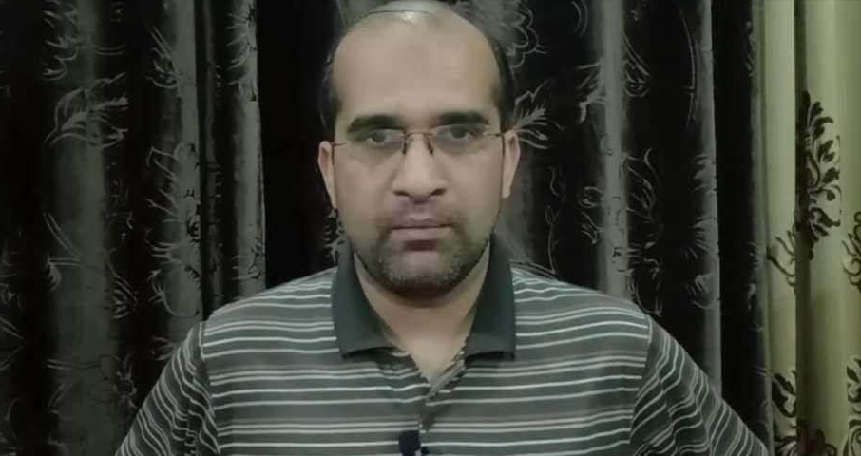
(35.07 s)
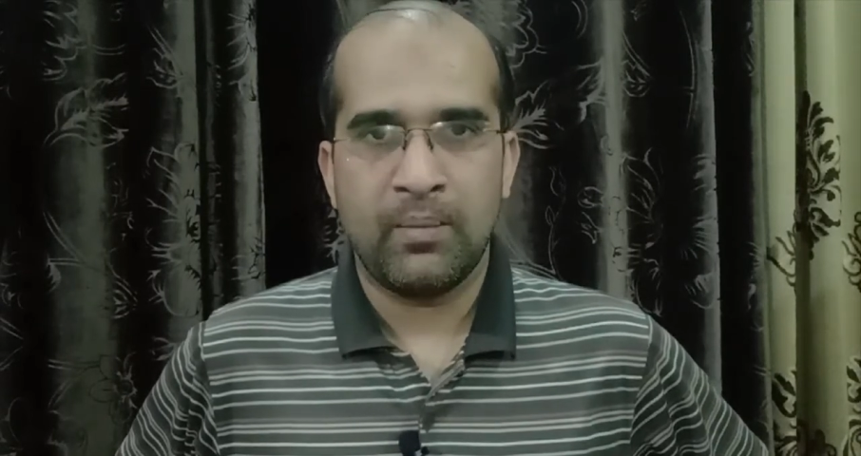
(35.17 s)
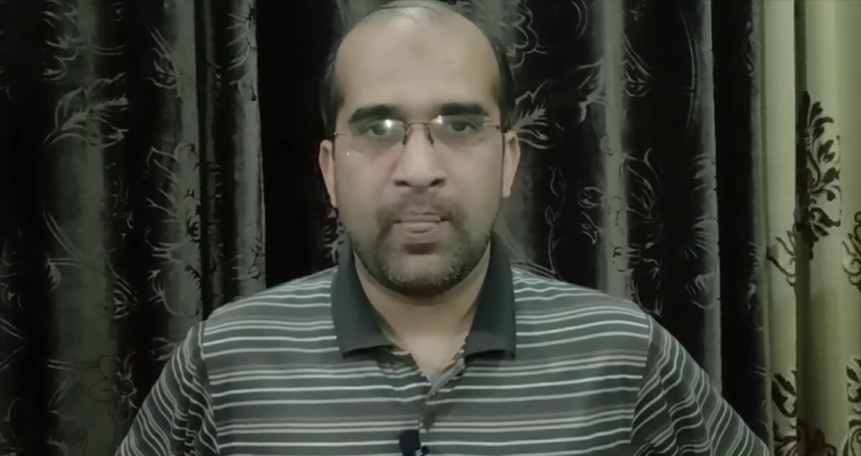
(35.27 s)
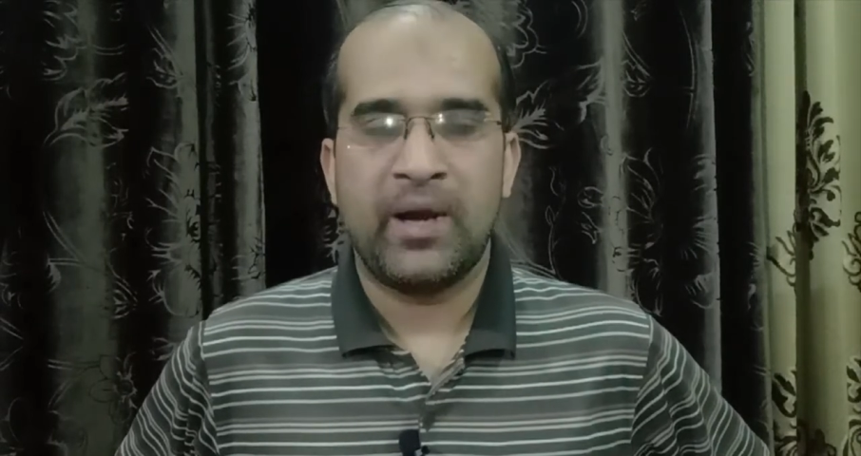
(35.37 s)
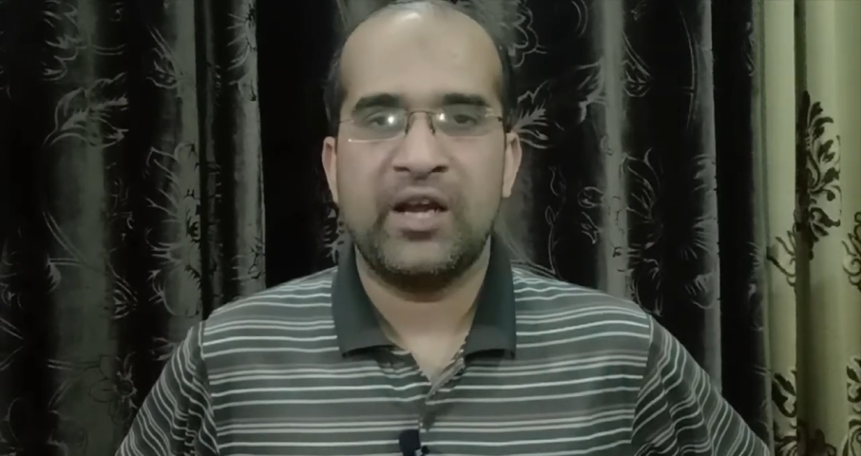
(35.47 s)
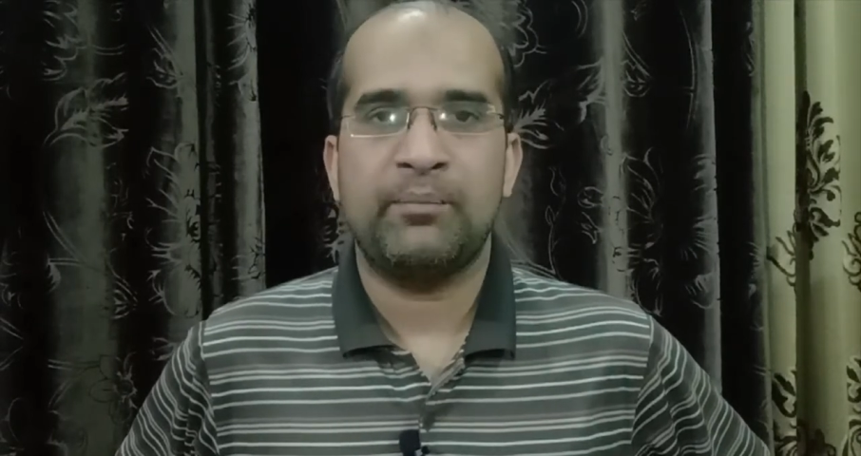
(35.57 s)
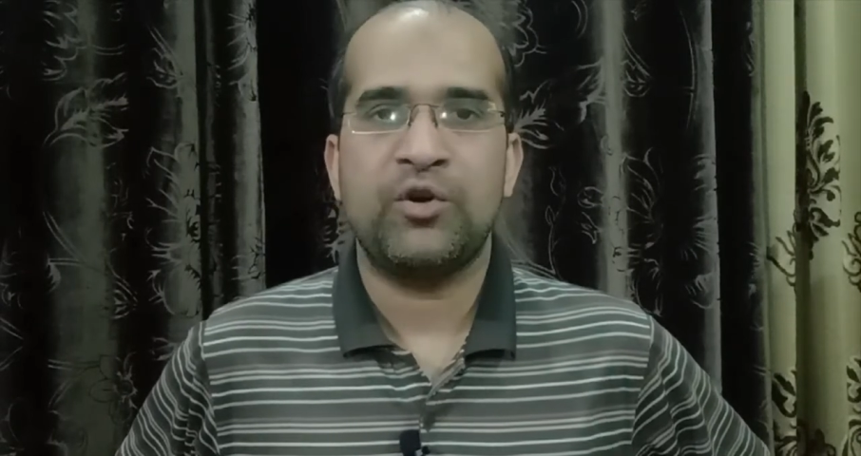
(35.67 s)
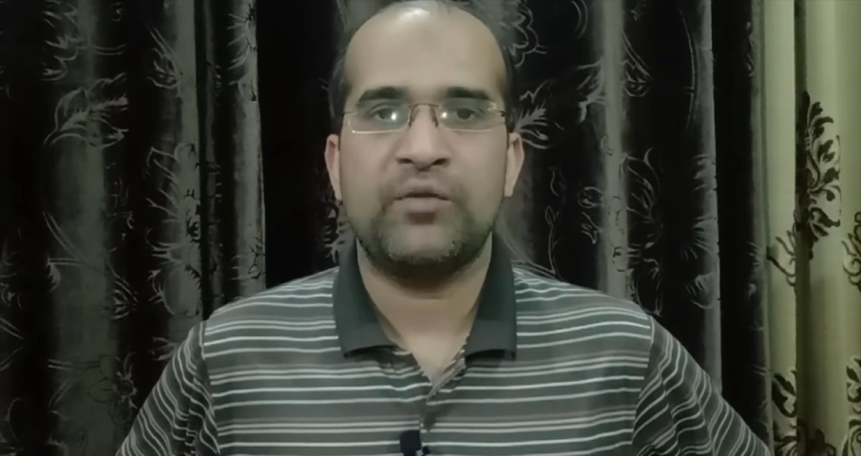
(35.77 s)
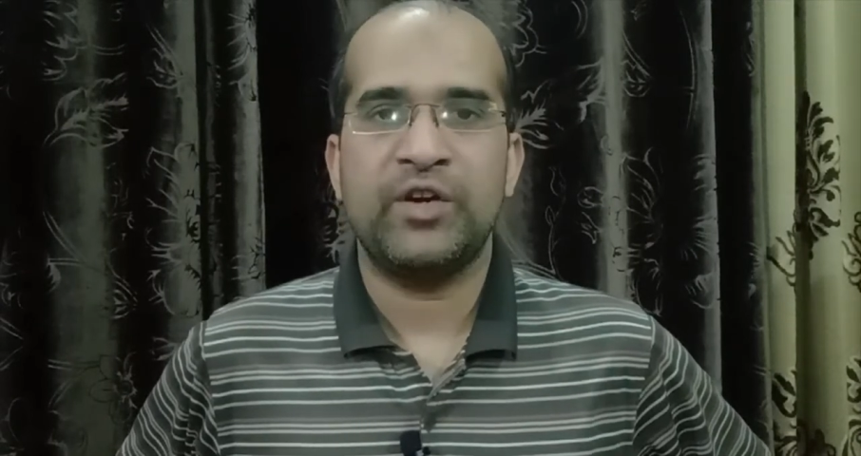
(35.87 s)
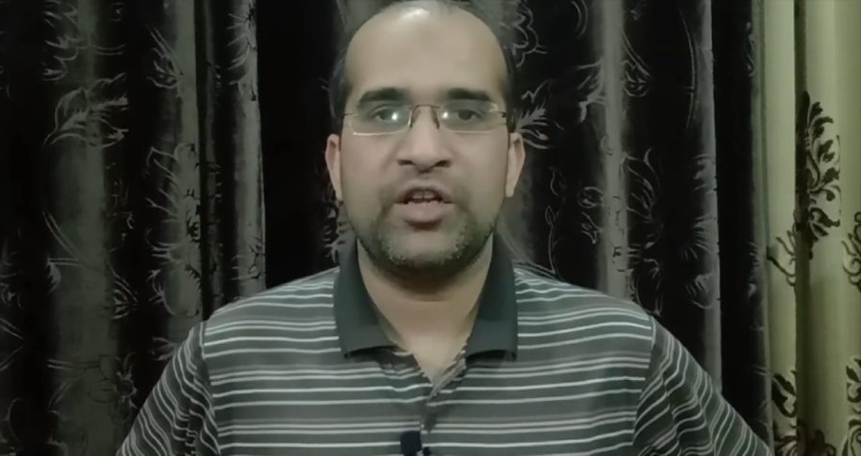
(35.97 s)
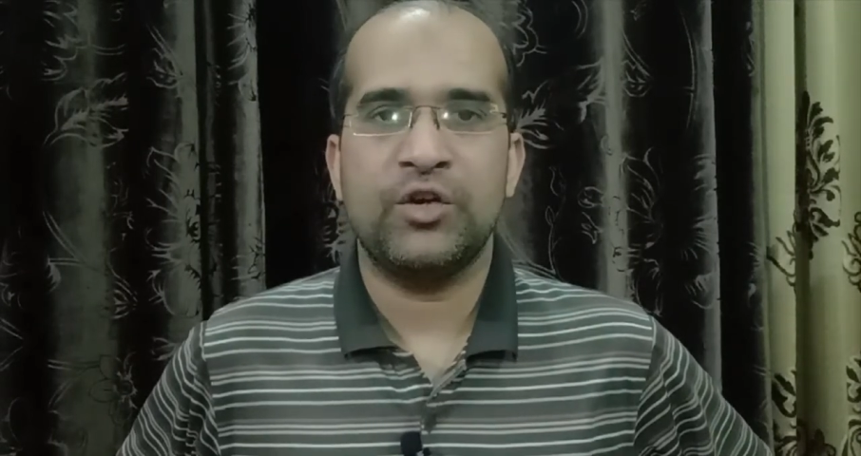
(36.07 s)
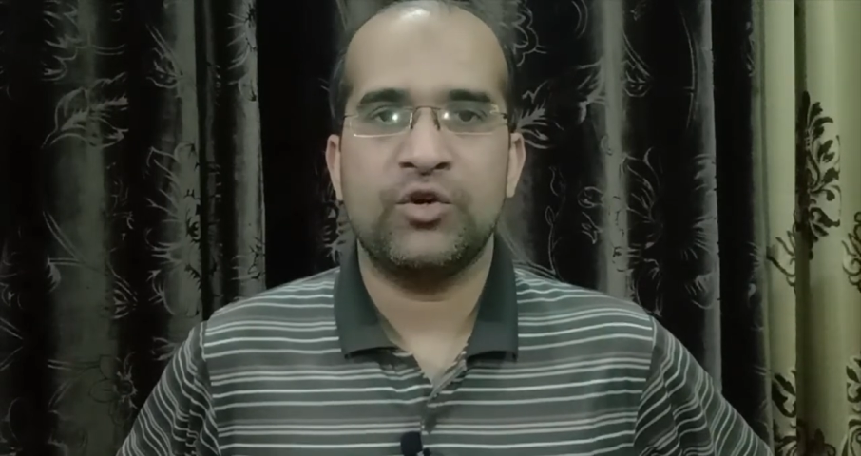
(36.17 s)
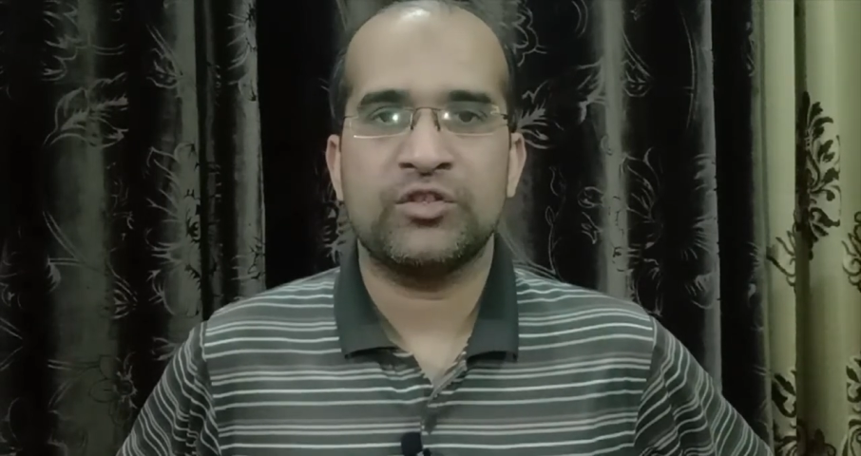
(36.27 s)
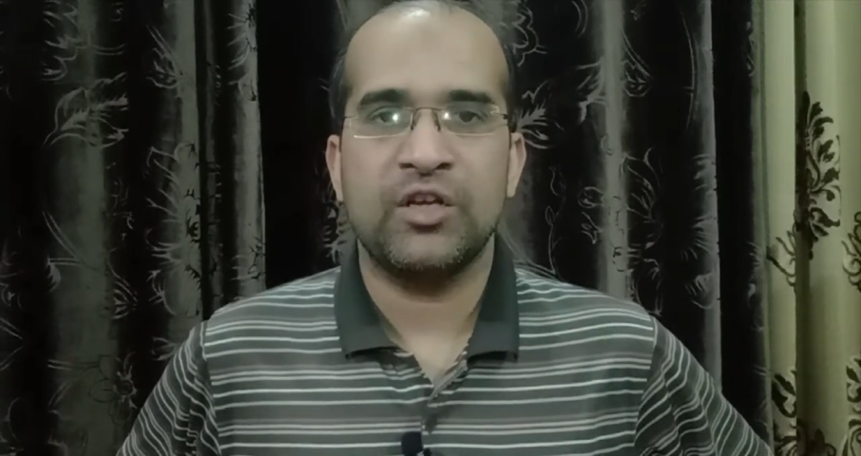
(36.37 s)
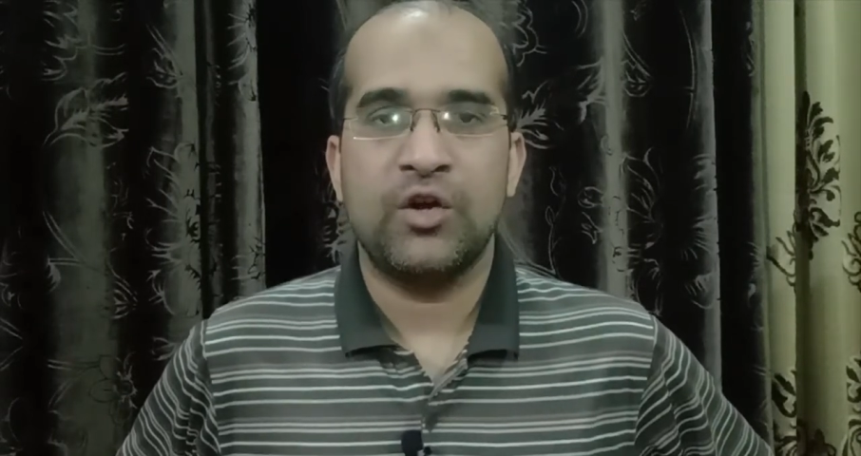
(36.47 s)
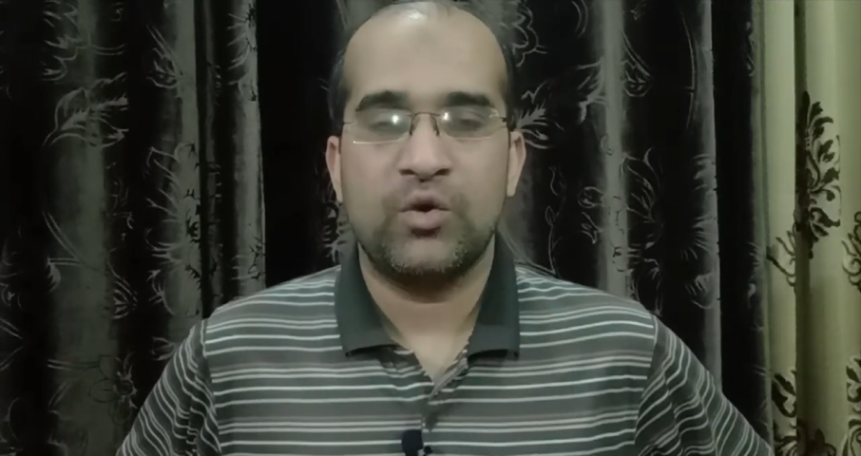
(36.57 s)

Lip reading: I upload videos on